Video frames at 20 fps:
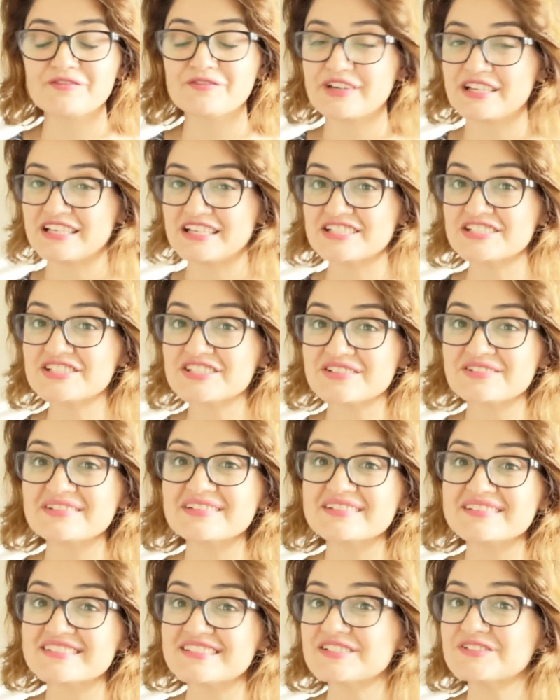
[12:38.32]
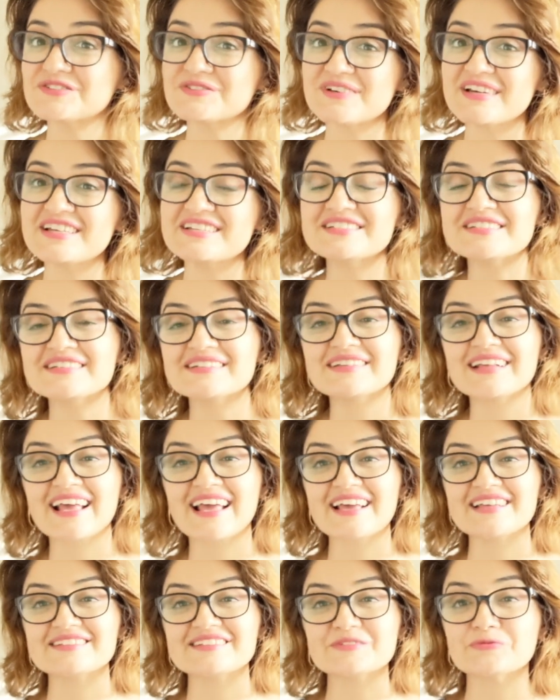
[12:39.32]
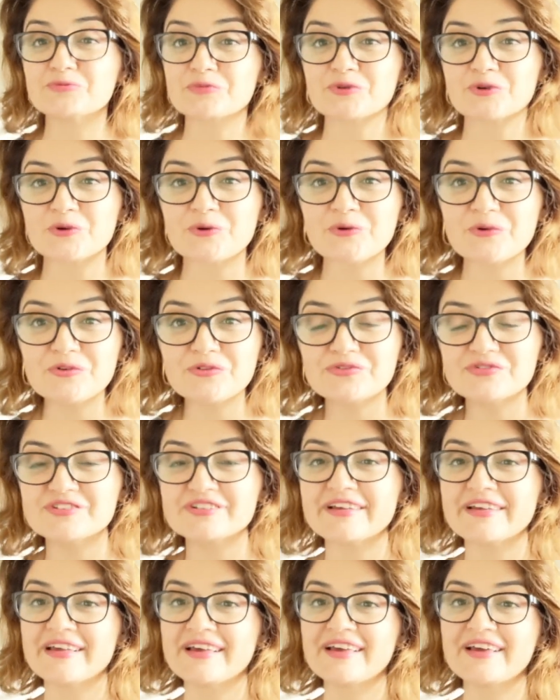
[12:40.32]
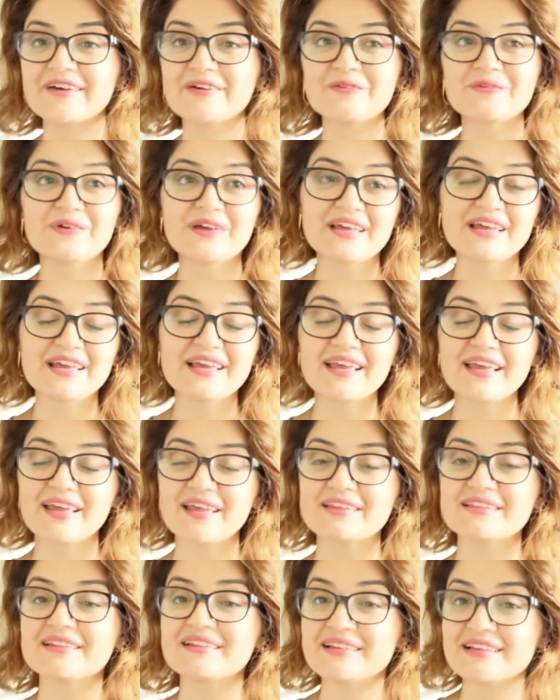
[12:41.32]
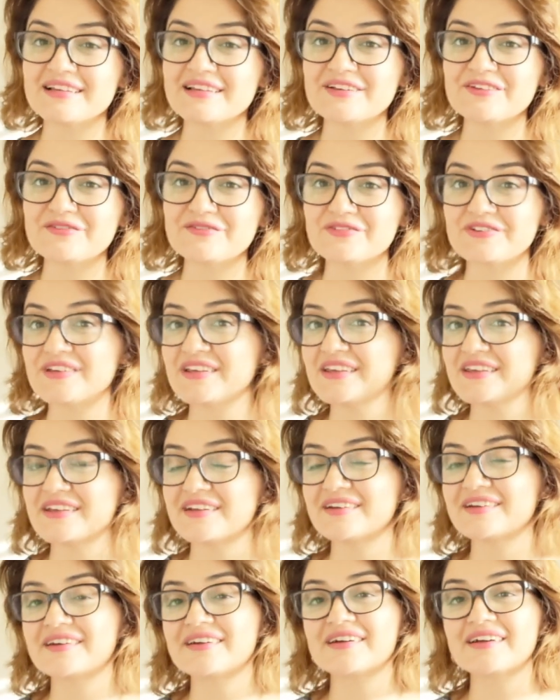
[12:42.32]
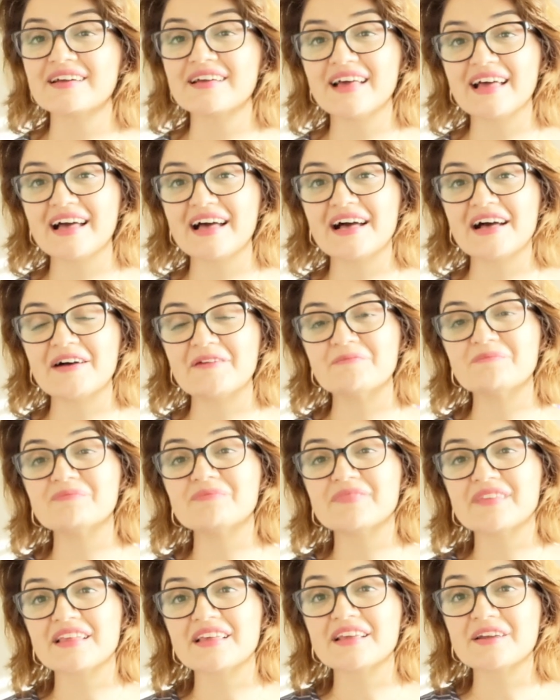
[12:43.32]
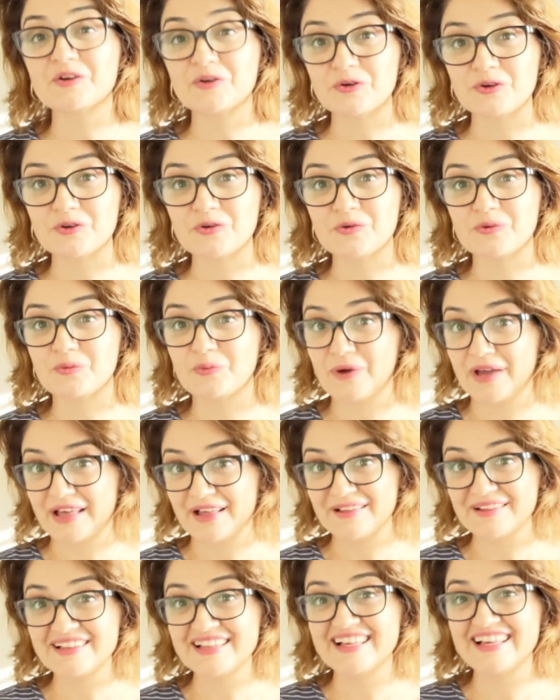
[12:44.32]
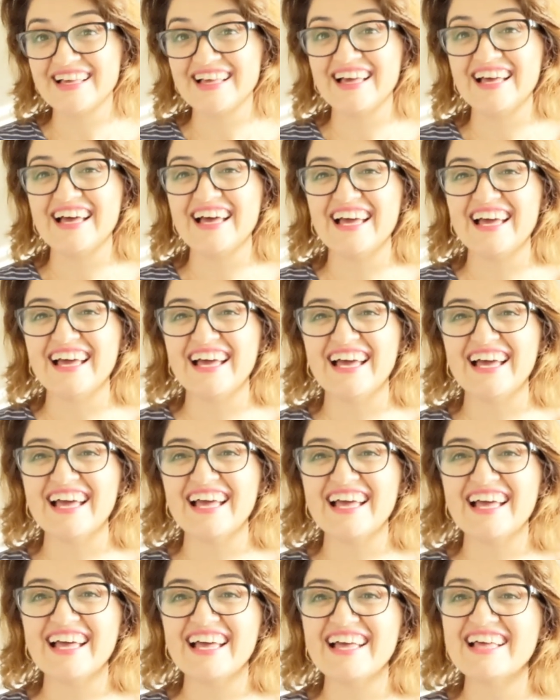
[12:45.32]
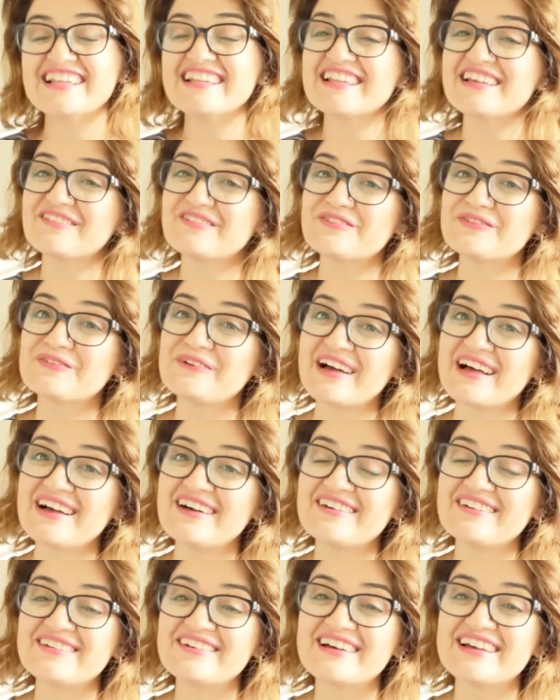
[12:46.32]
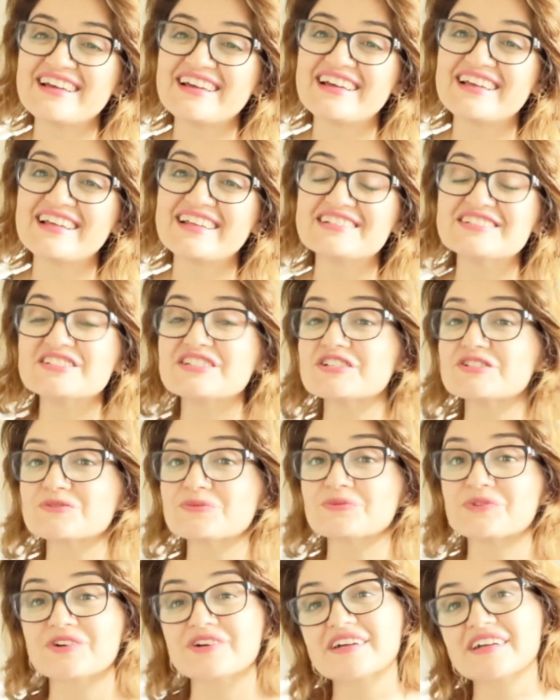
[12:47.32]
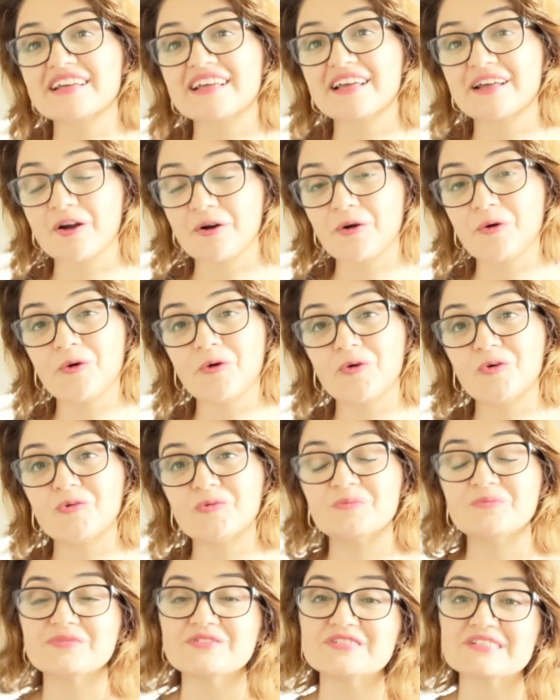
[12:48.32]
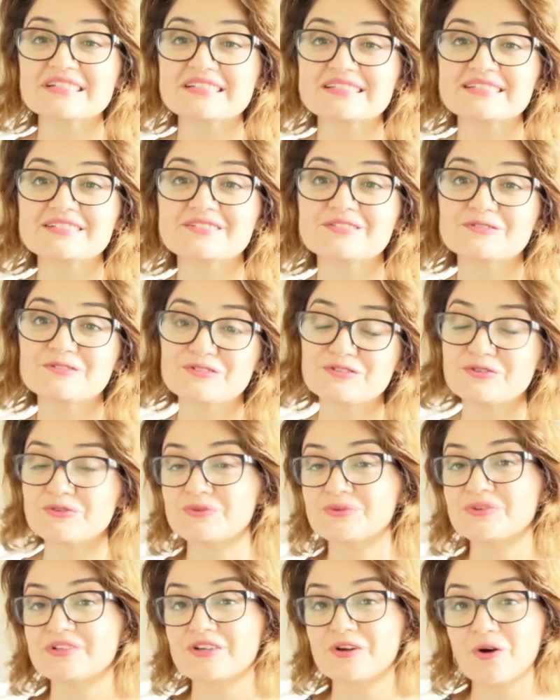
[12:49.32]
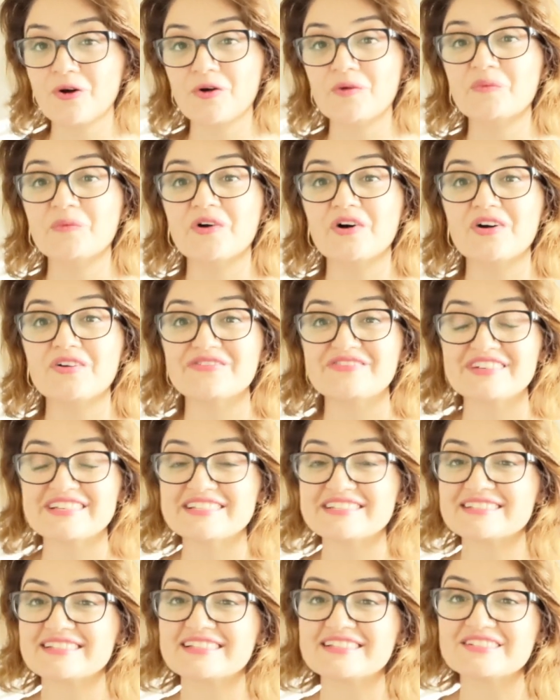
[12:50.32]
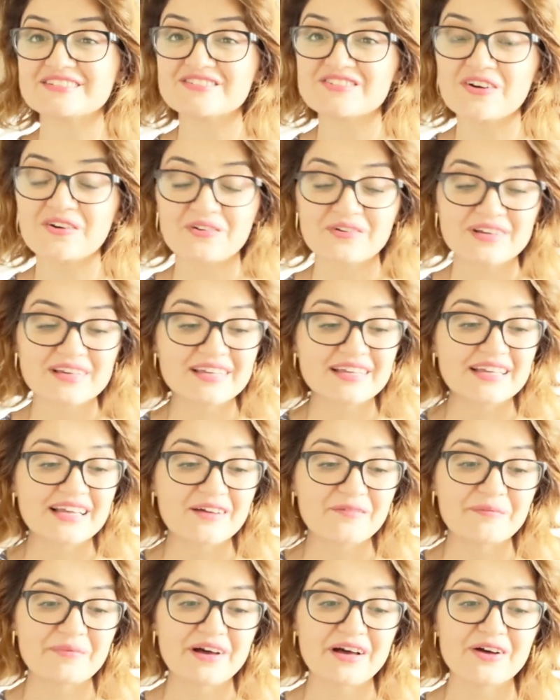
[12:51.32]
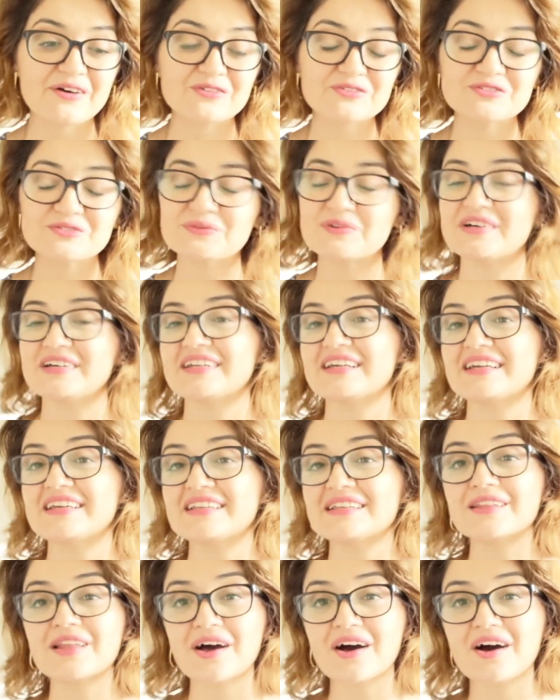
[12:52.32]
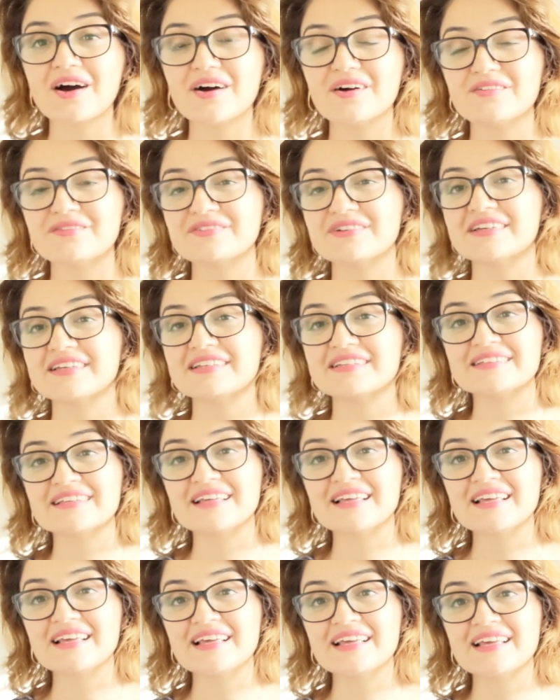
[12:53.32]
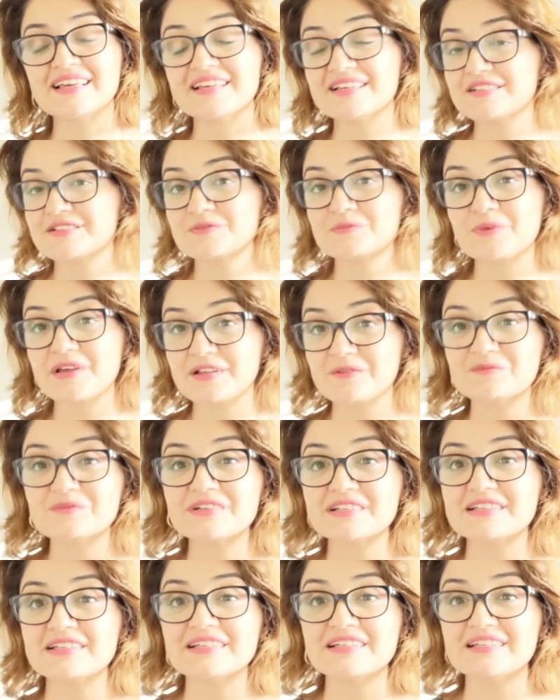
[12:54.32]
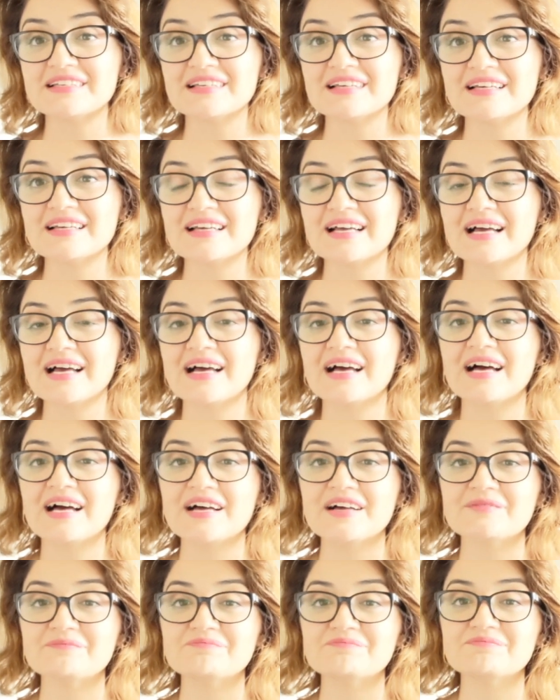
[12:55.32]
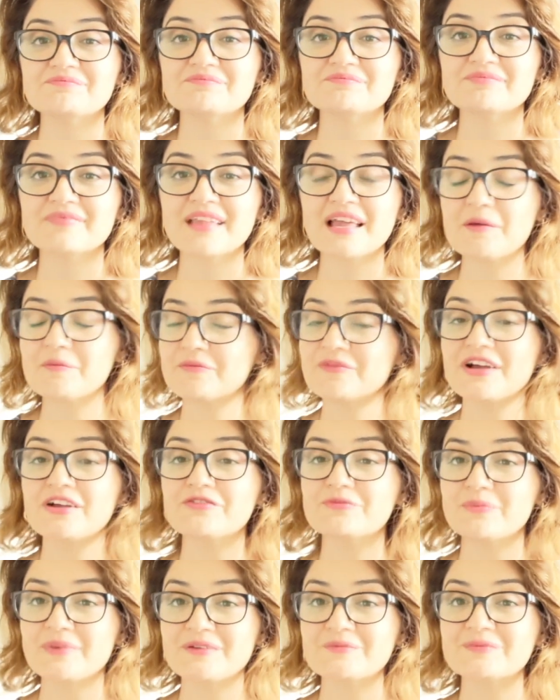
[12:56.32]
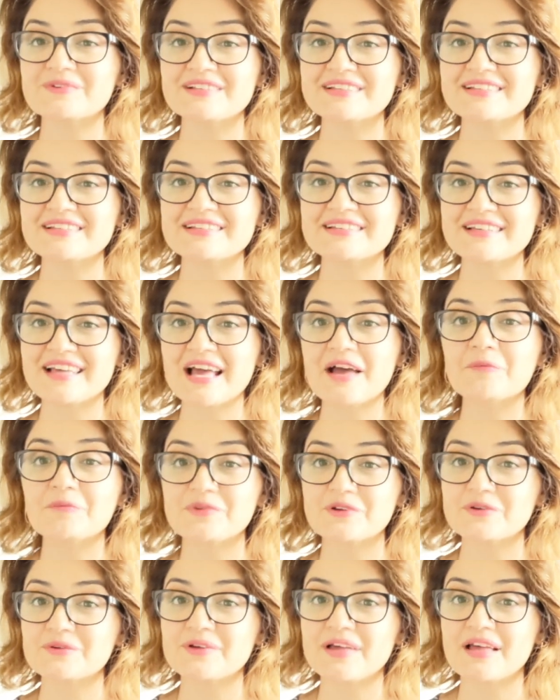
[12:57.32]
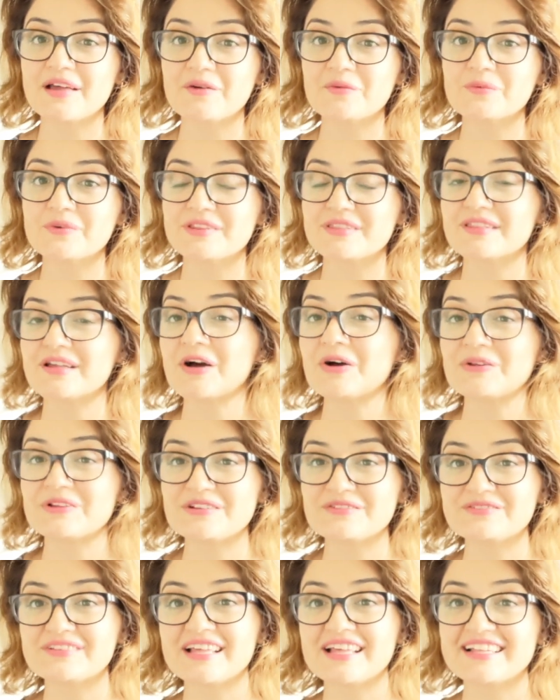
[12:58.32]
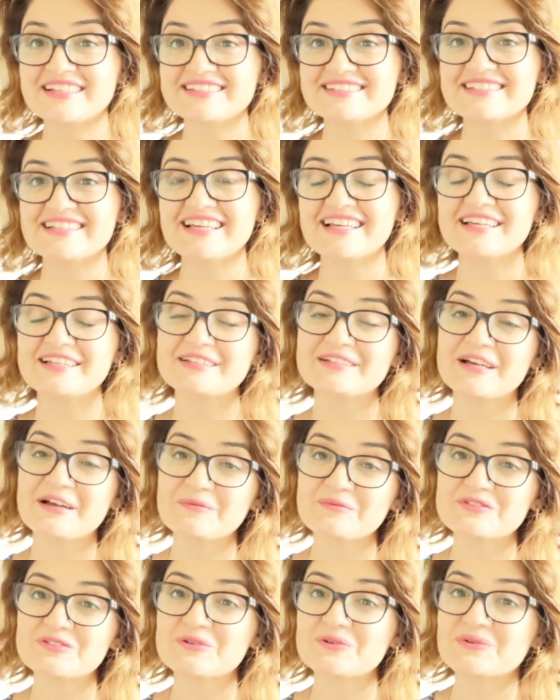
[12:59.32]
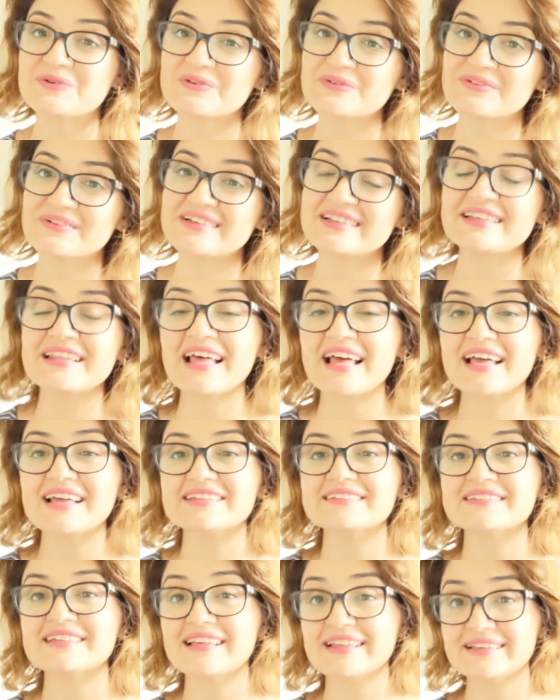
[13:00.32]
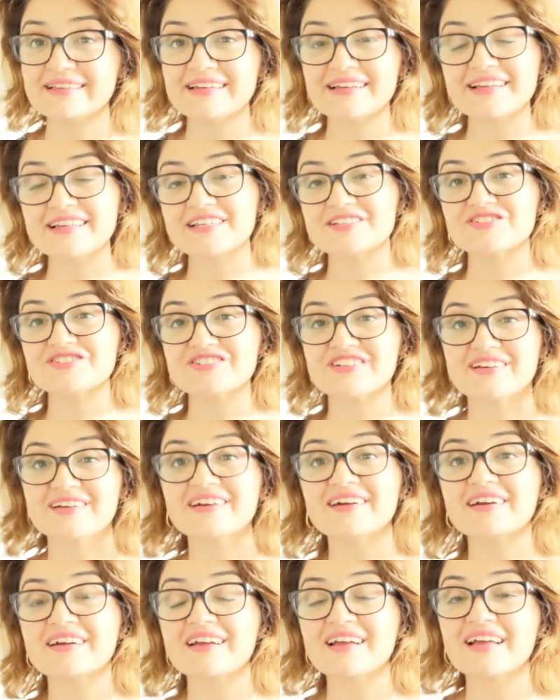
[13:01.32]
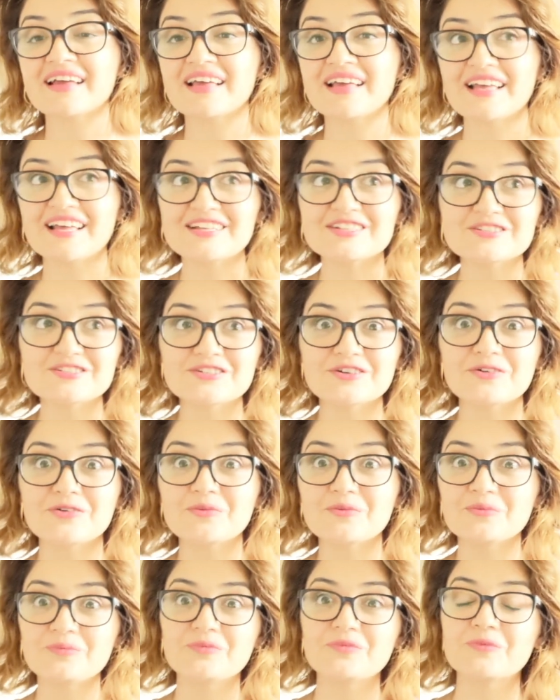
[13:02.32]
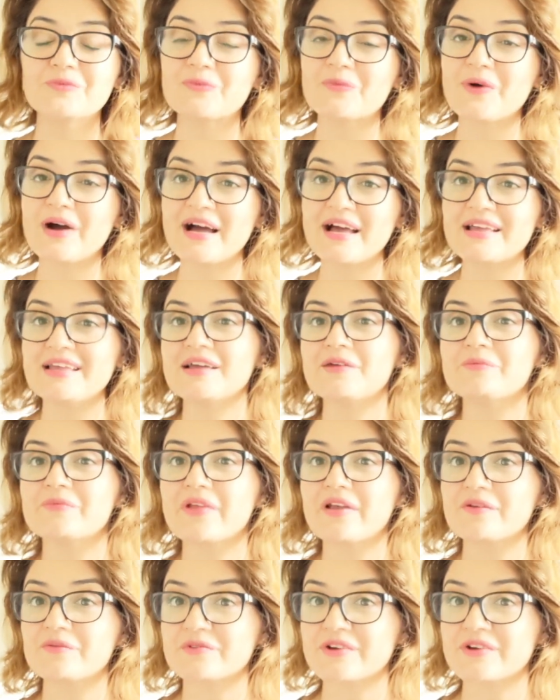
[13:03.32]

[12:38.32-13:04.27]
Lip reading: financial situation has improved. We can live here well live well, and just work at home, just doing home office and talking about what I love. And it's been really I've been really happy with all of that, and I'm so glad that I can share. And so why I'm